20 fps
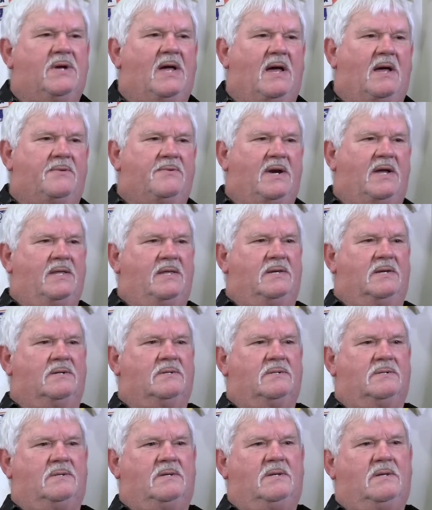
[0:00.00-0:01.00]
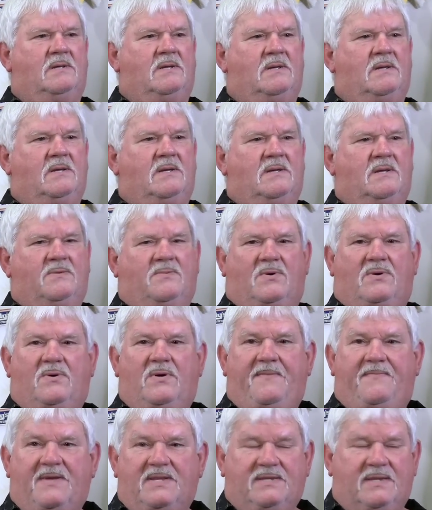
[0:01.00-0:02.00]
got right here." Well,
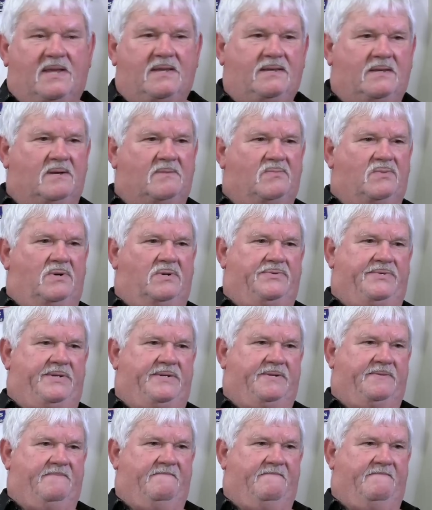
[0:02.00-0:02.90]
we put that number on it.